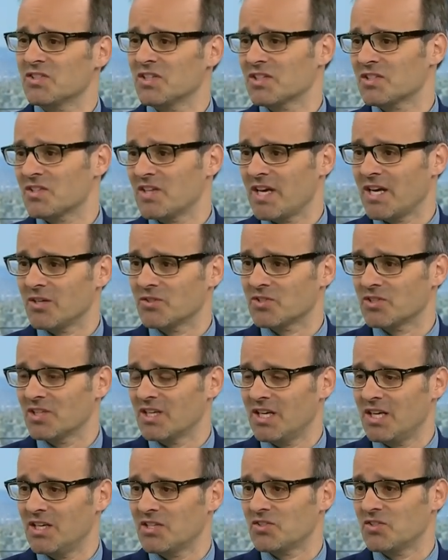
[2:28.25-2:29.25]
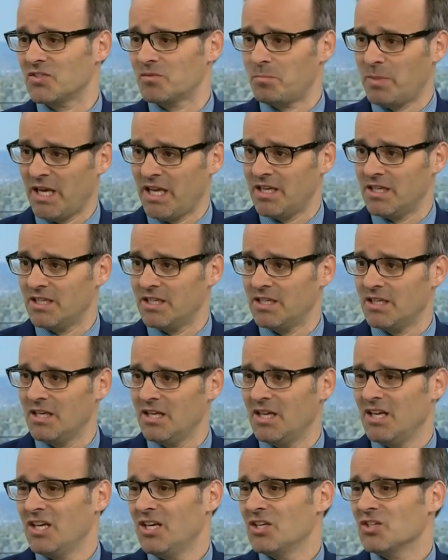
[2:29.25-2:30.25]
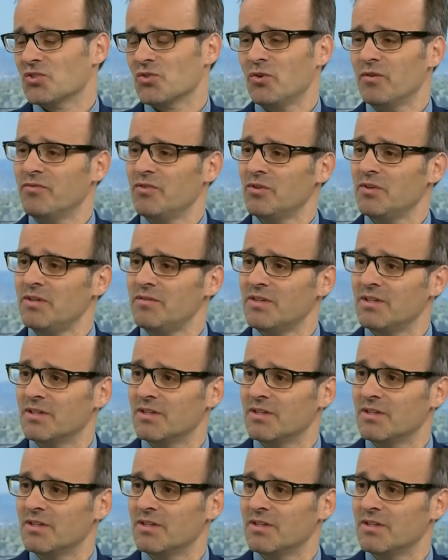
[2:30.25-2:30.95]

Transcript: they have about 26,000 cases pending.